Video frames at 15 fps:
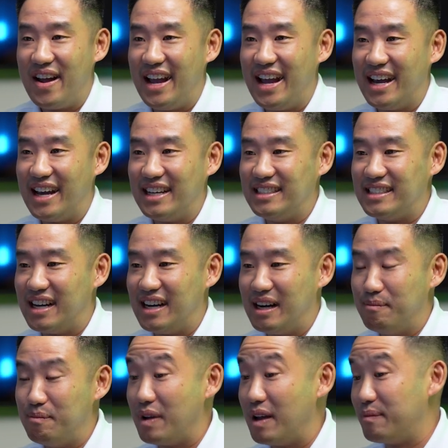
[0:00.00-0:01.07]

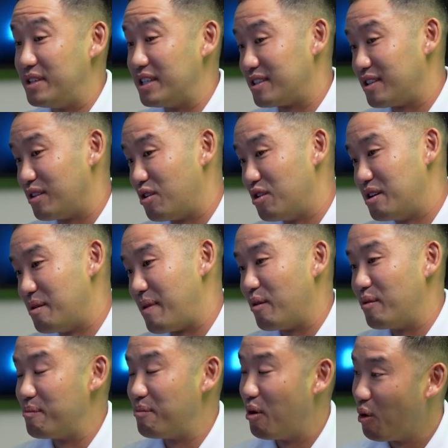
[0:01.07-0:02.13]
and just learned about
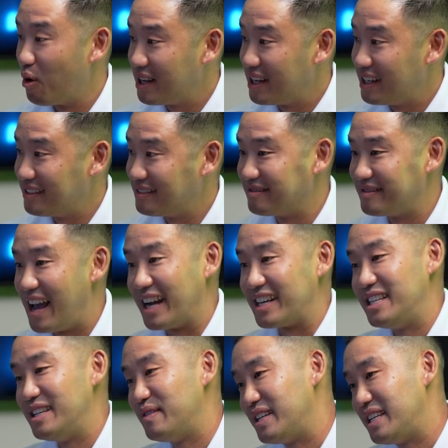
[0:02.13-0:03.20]
reporting
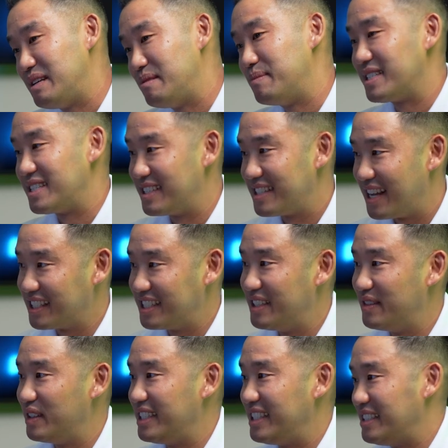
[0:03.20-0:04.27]
activity, business
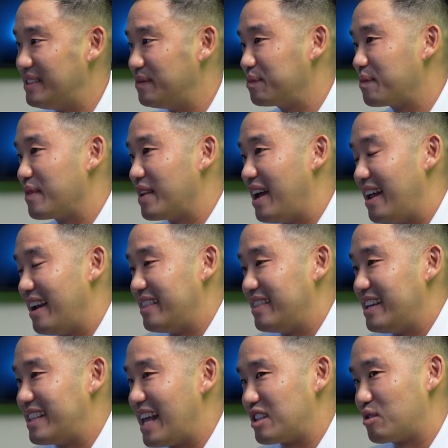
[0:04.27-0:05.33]
activity. And I
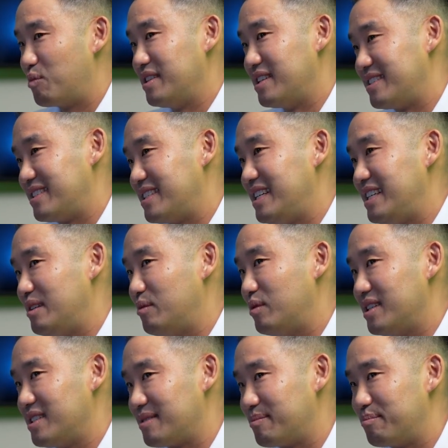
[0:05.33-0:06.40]
think that's when the seed
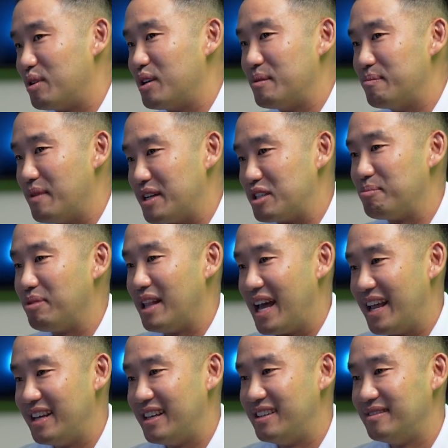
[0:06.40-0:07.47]
was pretty much
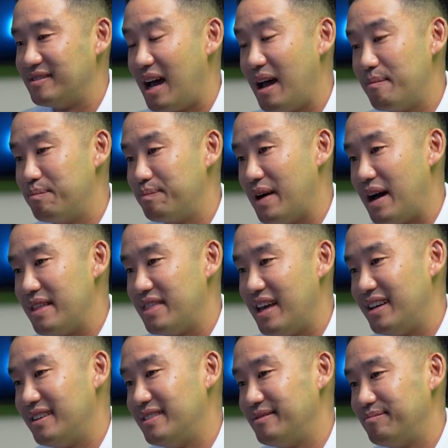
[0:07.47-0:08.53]
planted. I
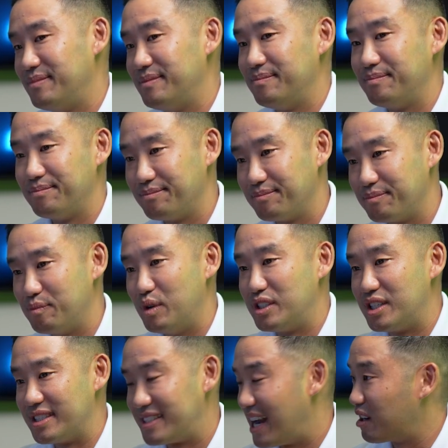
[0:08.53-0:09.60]
then
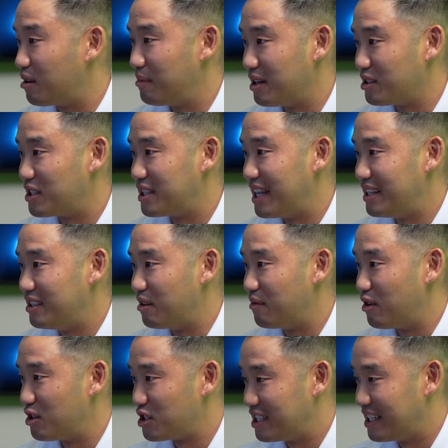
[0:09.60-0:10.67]
went to Sacramento State
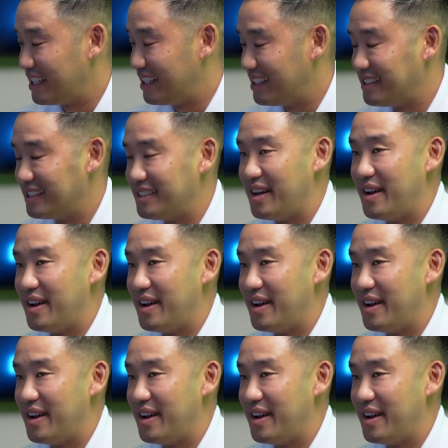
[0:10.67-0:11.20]
University,